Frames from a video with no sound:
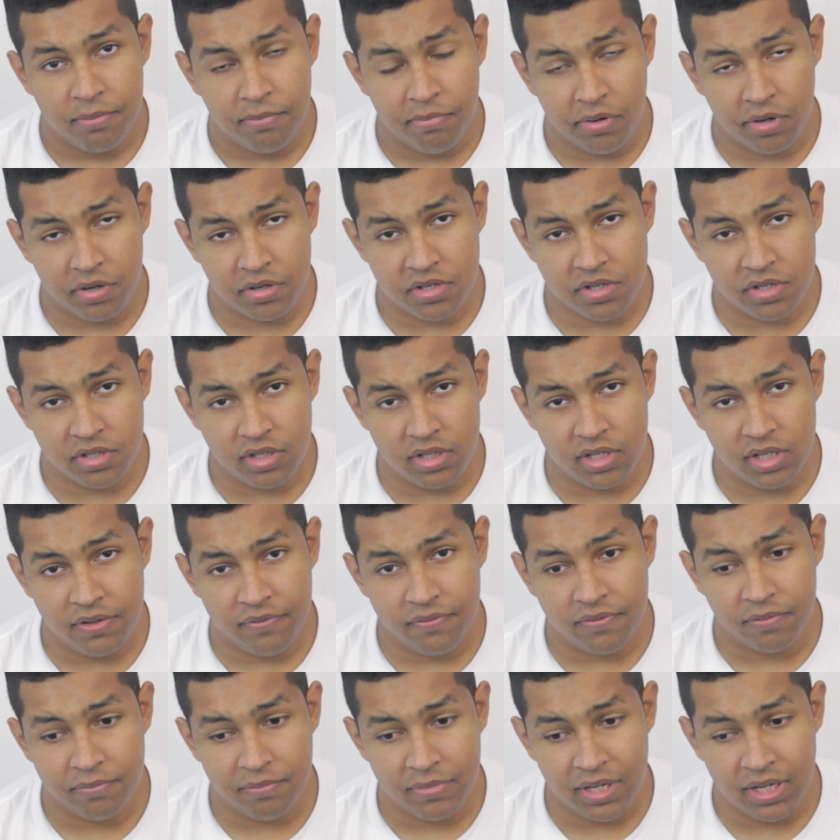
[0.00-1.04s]
Personally,
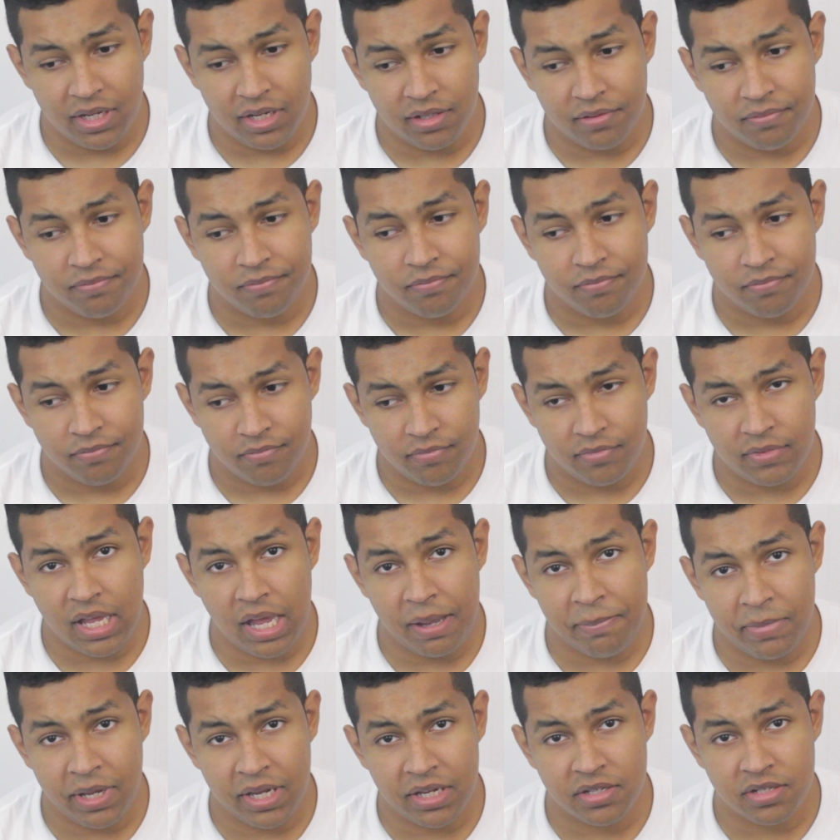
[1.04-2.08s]
for me,
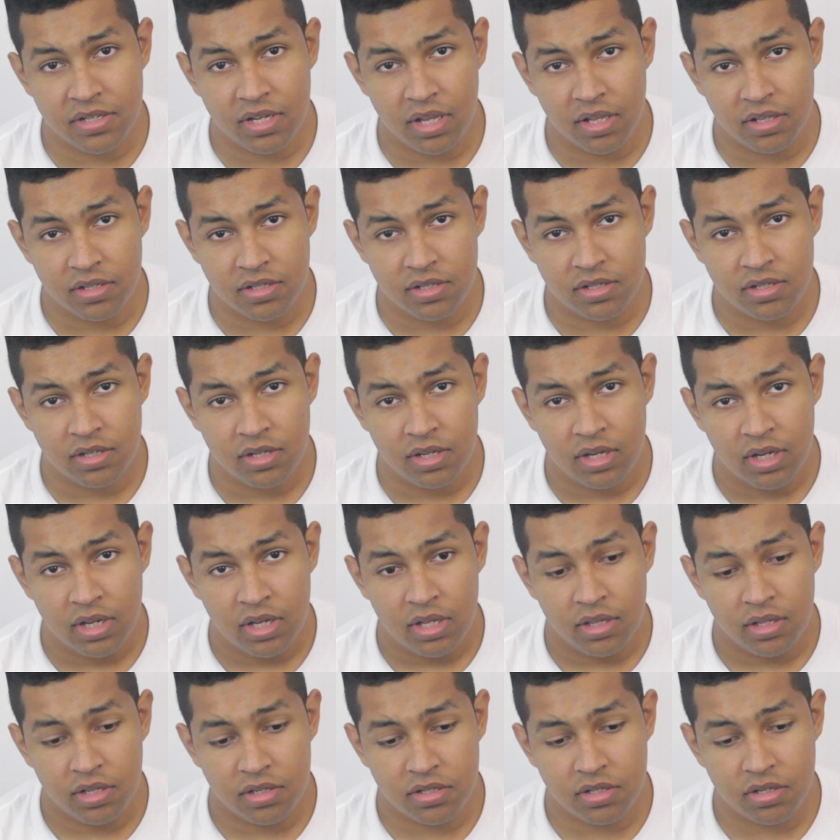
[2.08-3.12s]
that makes sense.
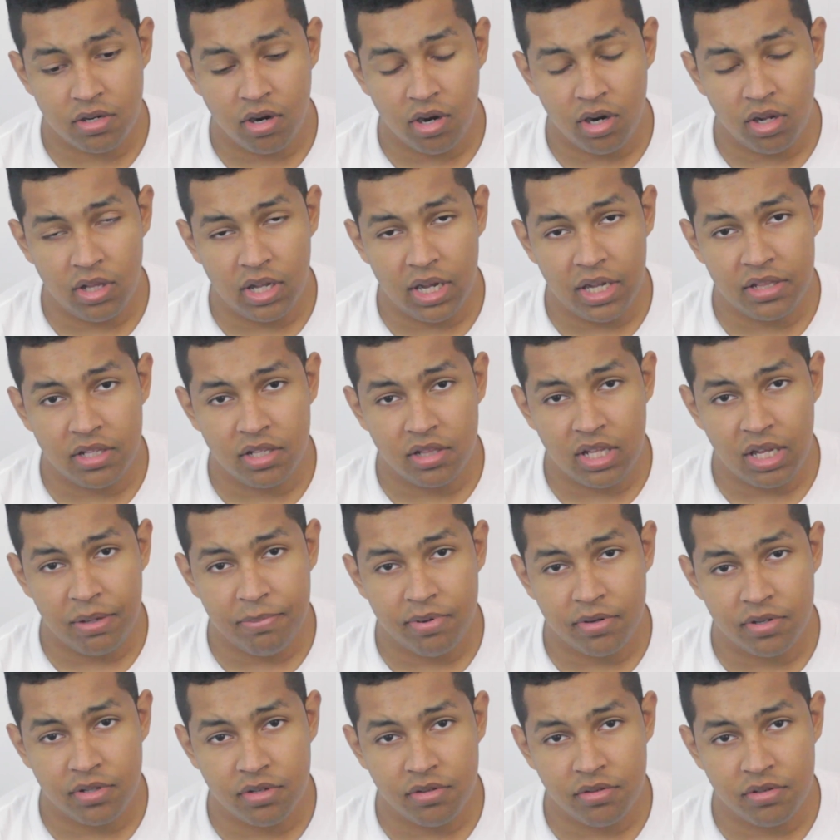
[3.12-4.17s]
The SCAR L that they
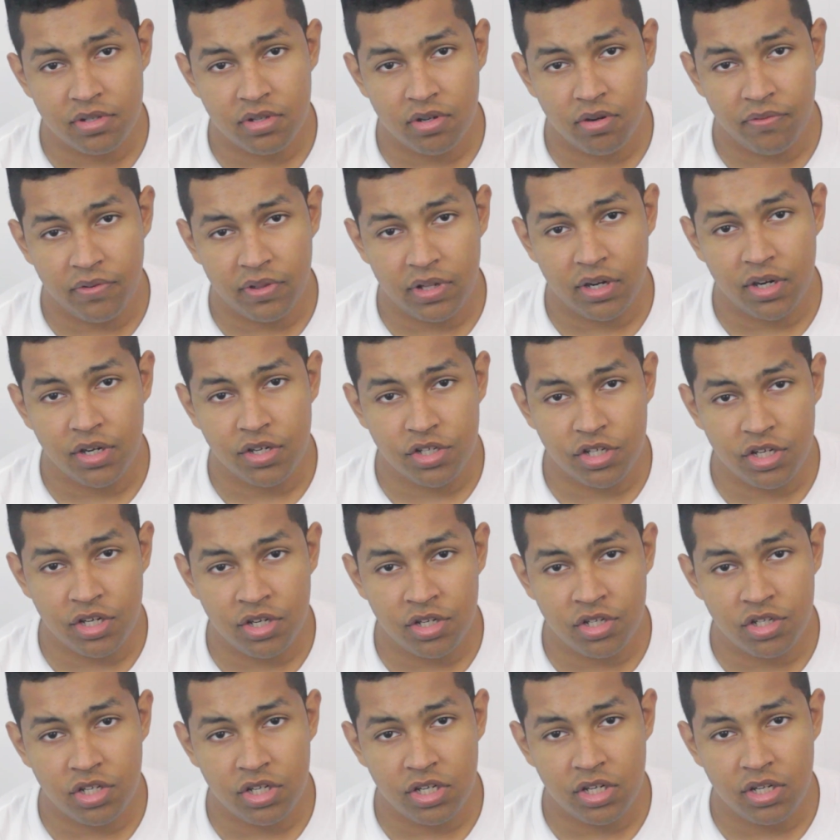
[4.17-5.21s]
produce over there at
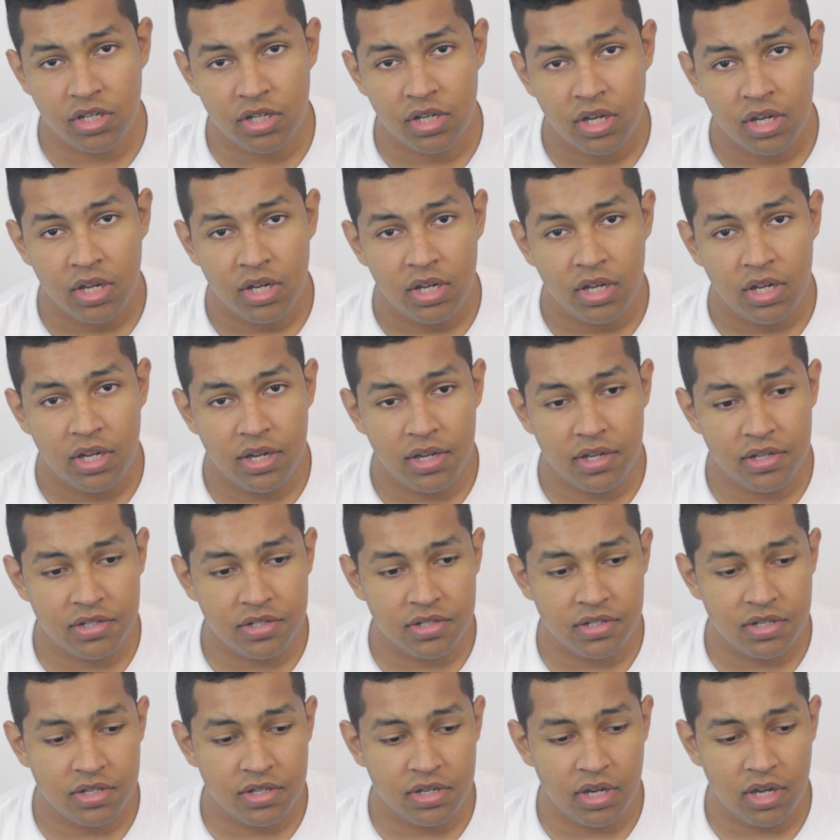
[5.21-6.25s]
G&G
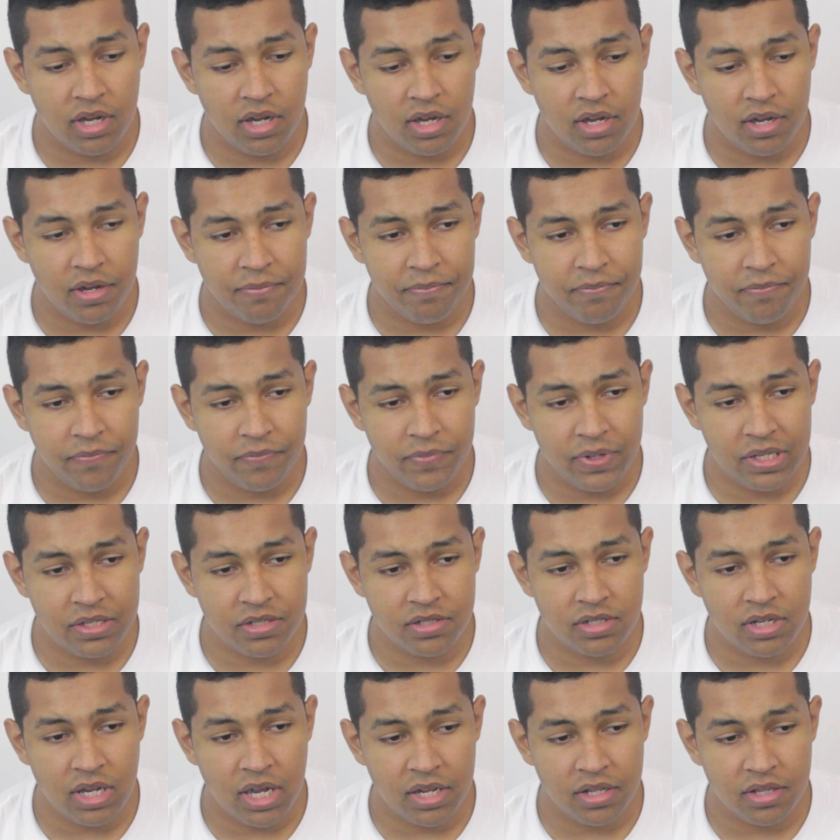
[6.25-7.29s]
is,
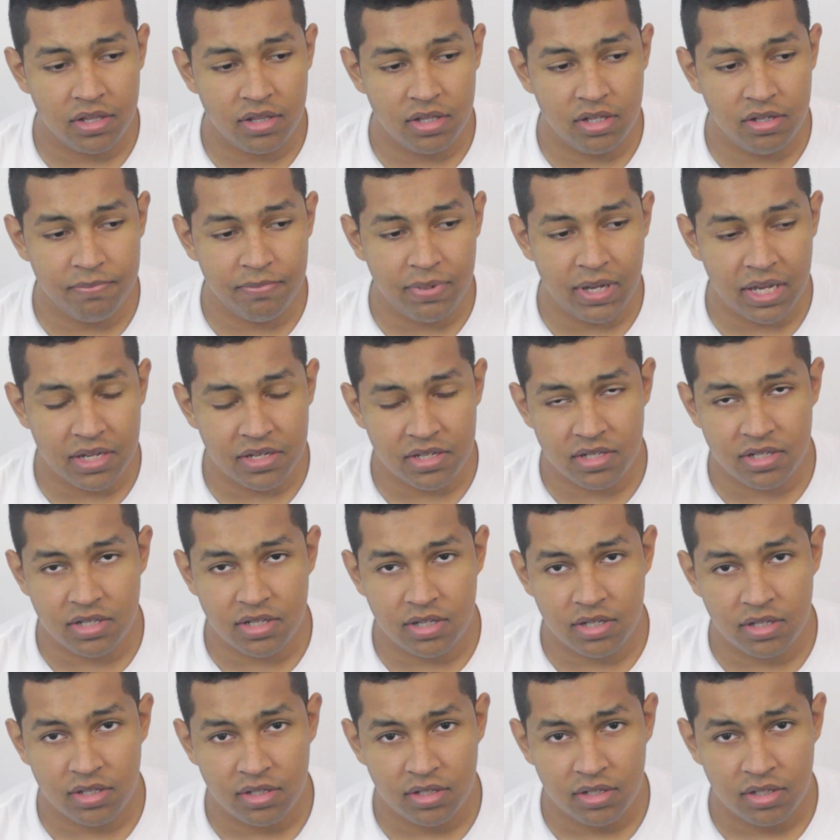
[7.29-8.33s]
it's not the
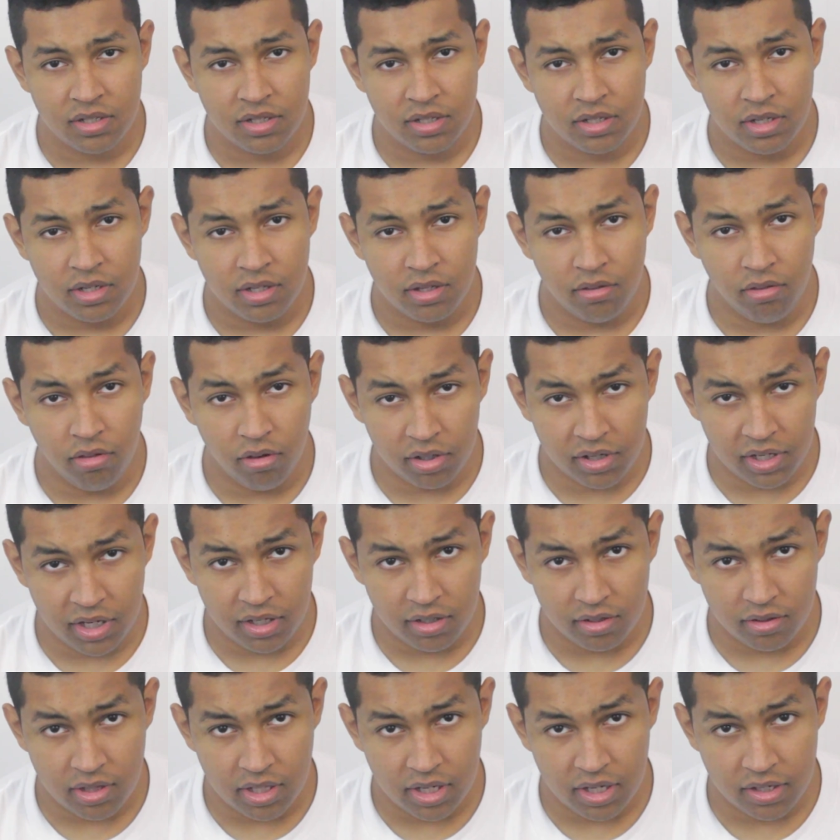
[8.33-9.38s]
best
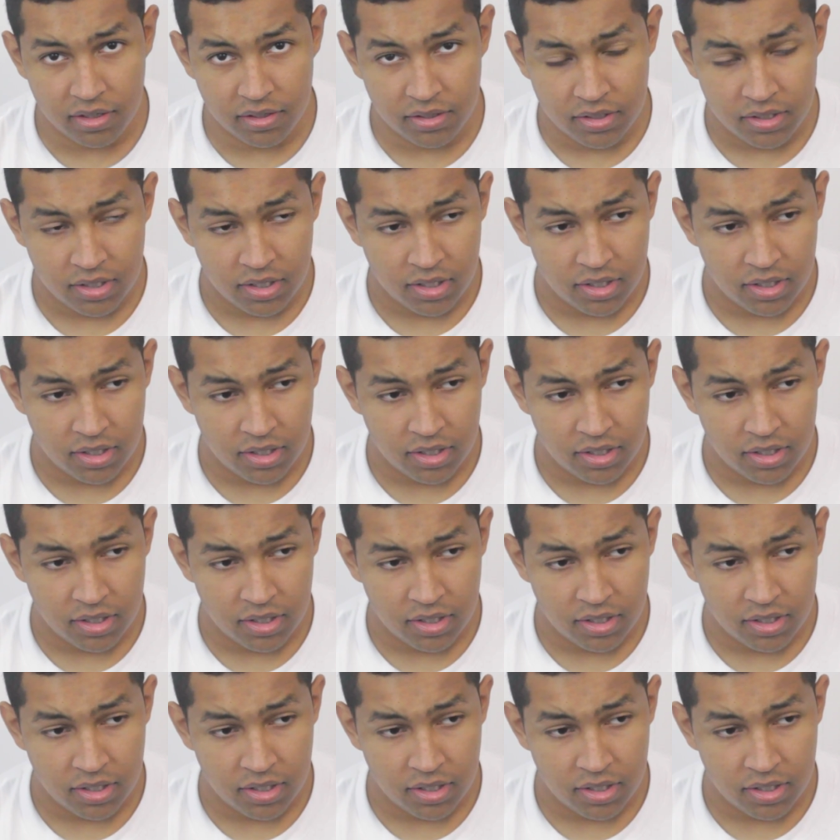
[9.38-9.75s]
looking thing,